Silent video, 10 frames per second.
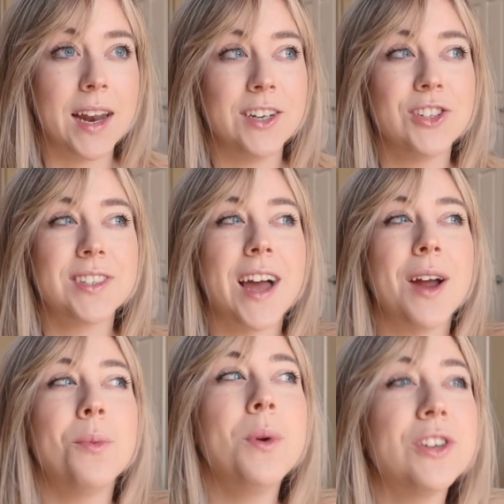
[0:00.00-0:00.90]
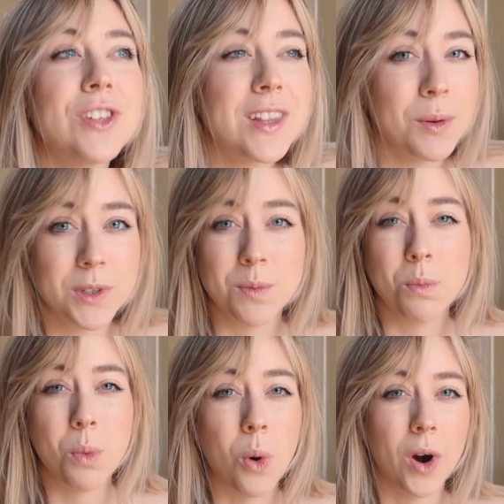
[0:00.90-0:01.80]
and I wish that there was
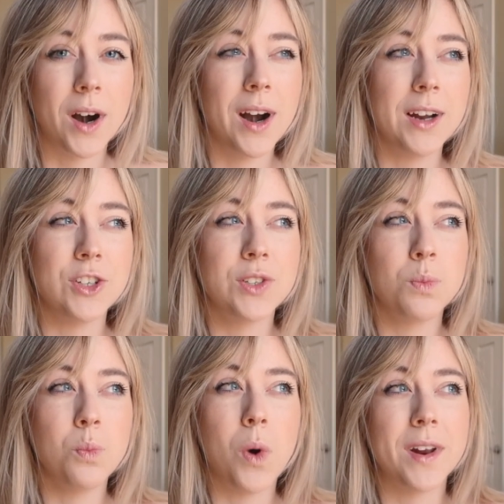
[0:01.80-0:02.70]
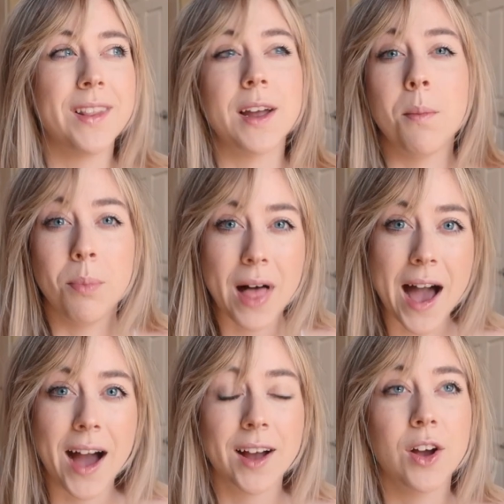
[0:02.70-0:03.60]
more. I just wanted like a
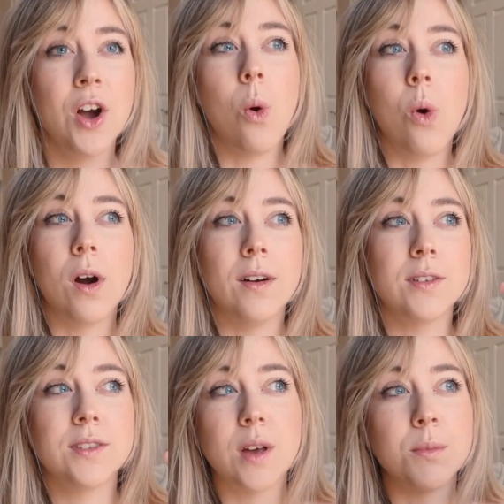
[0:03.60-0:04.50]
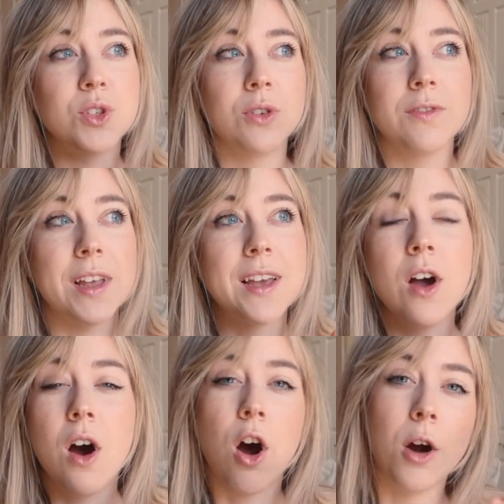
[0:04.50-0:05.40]
black or some sort of like
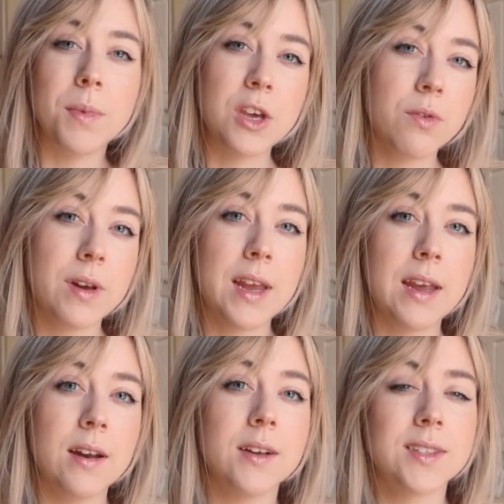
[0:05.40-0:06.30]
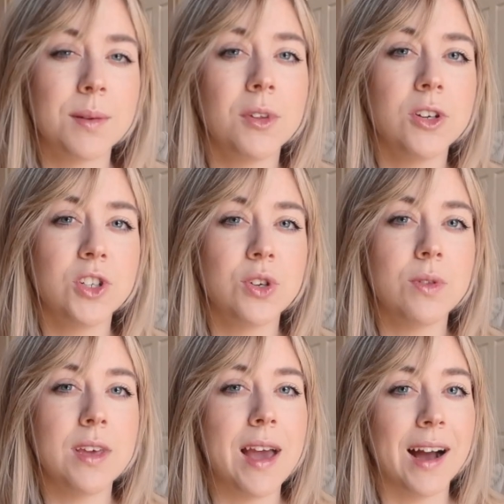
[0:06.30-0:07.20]
army green, similar to
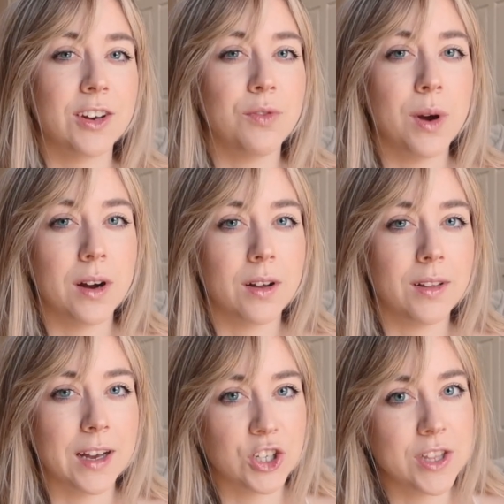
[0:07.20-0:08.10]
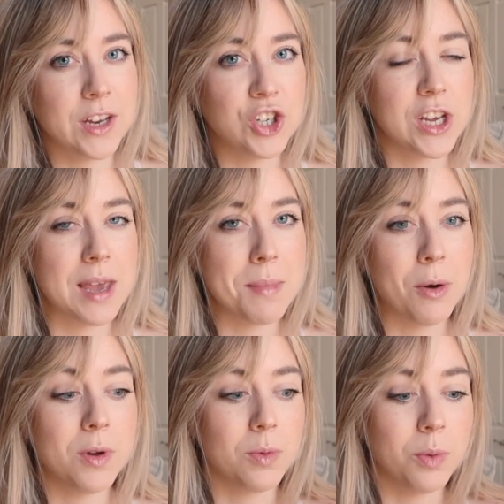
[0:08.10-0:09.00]
the activewear collection that she came
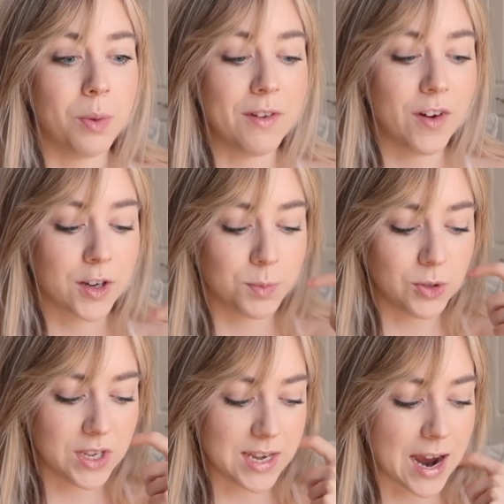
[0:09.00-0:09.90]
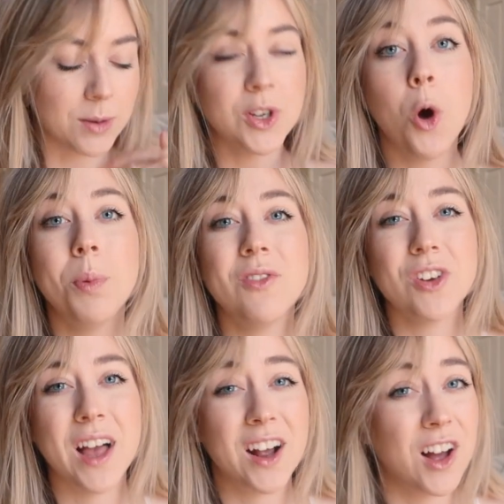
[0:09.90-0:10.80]
out with White Fox Boutique. I was hoping
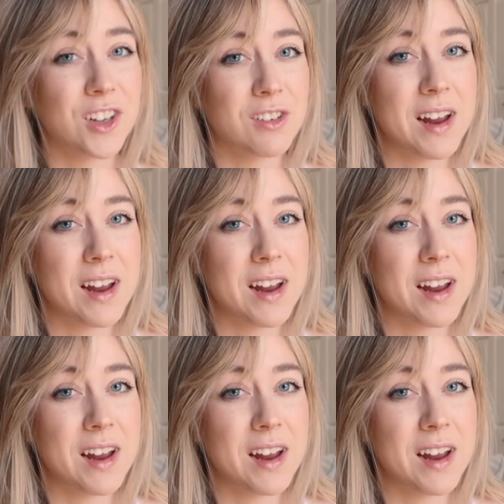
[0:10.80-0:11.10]
for that color